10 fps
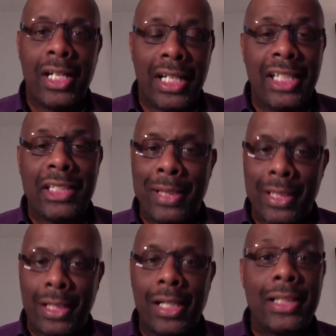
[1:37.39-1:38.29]
is
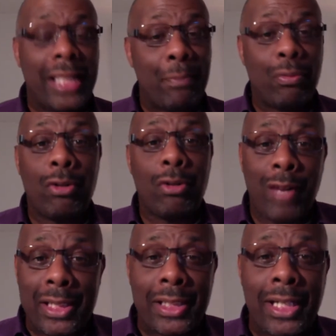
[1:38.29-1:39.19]
because they
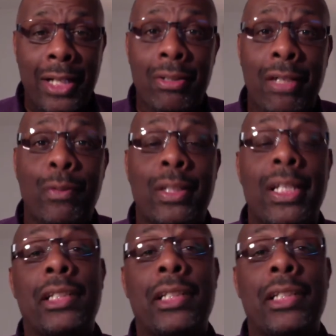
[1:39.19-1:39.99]
procrastinate on different things.